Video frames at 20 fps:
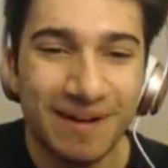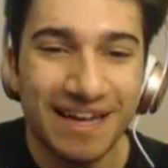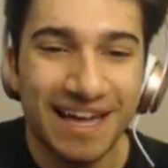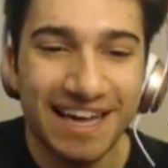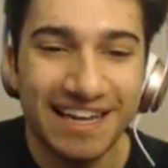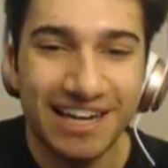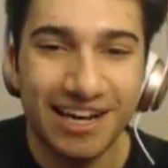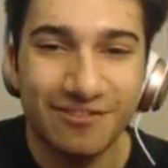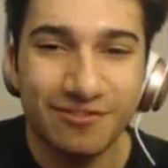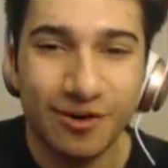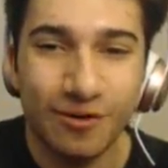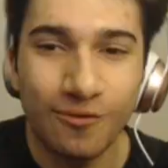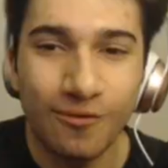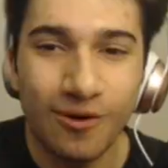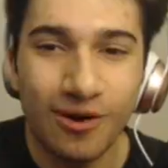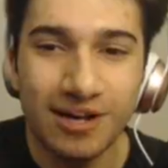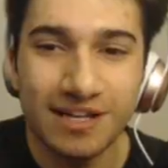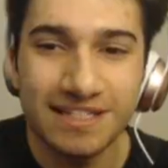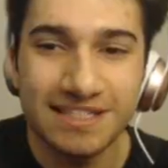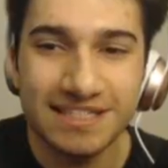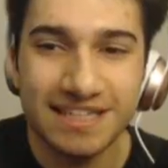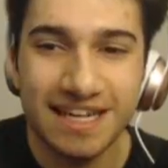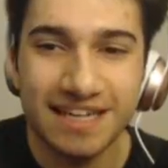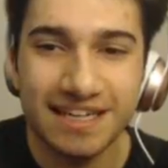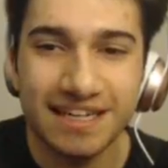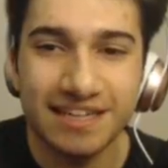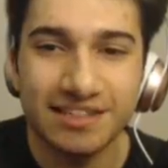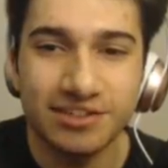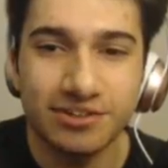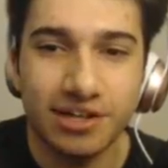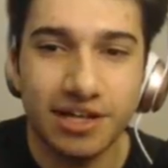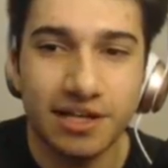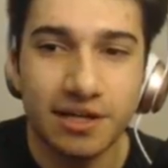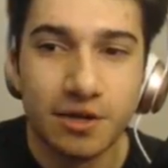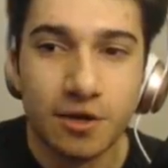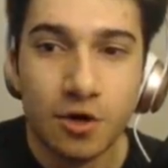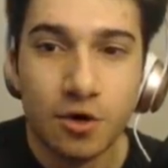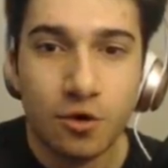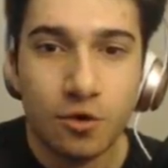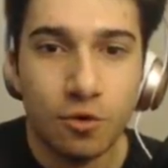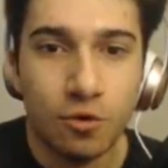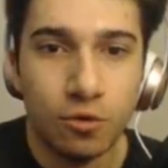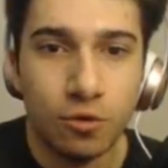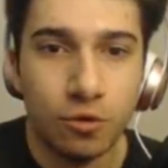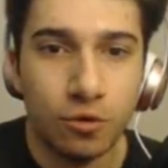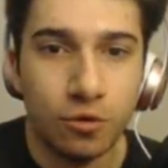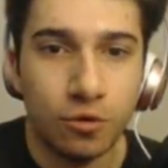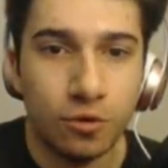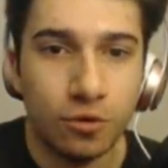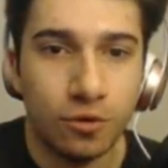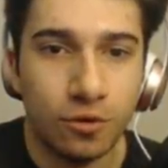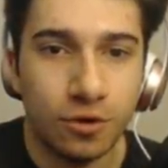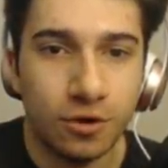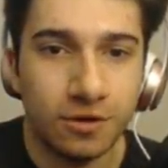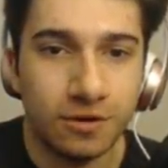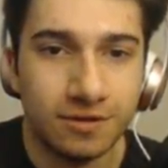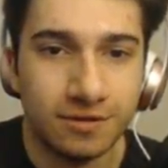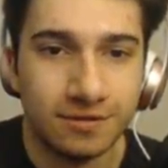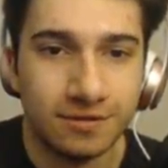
my head out for 1 second. They're like, oh no no no no no.